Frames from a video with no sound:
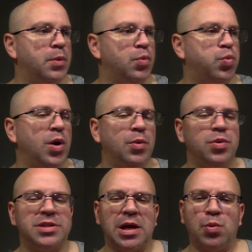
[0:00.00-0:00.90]
what
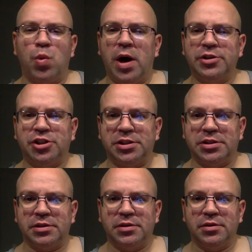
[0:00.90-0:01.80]
was I
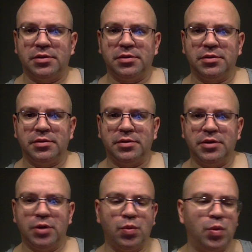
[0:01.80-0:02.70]
watching? You
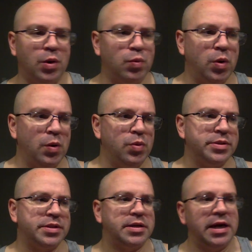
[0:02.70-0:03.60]
know, what, what
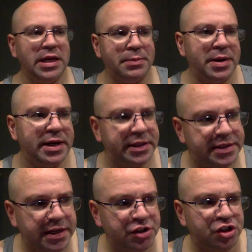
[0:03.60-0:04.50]
was getting my
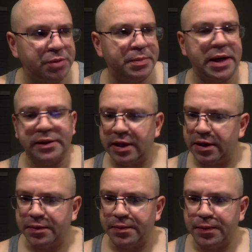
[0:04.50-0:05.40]
attention back
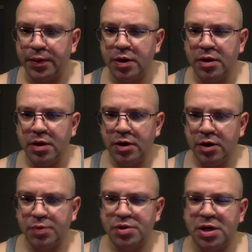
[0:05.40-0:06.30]
then? You
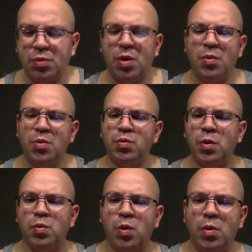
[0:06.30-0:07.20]
know what I'm saying? What,
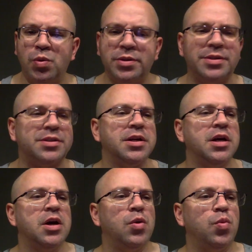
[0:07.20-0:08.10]
what, what was,
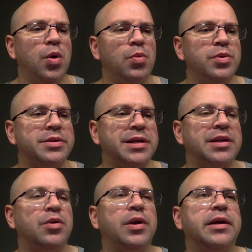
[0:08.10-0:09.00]
what was like,
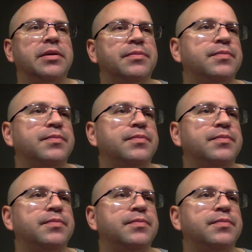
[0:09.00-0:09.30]
You're like,